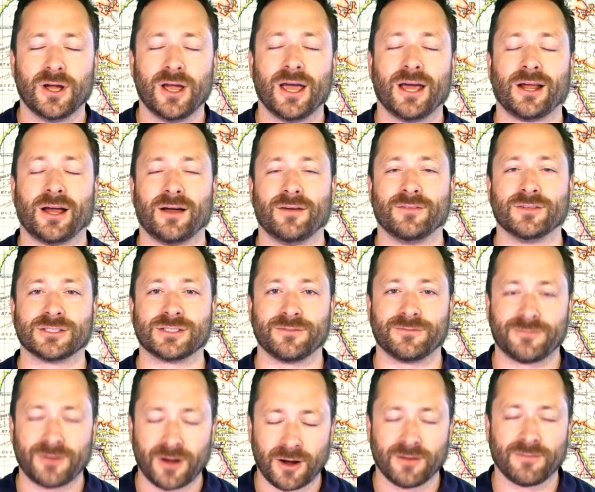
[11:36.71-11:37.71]
And I obviously
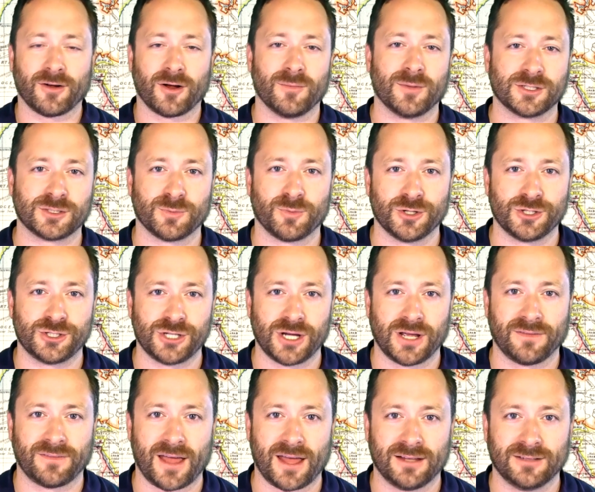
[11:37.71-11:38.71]
very, very much
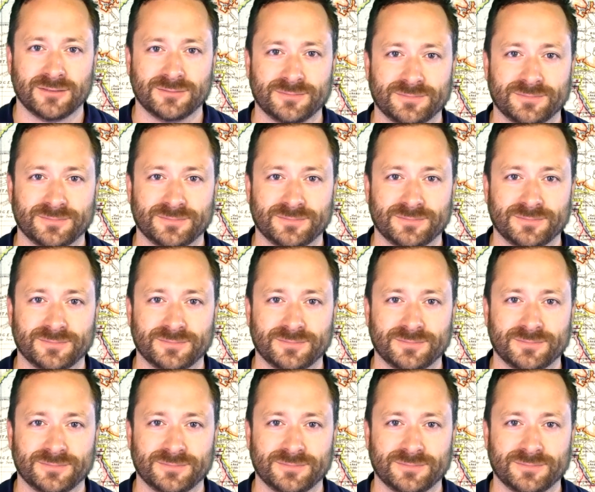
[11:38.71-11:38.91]
appreciate that.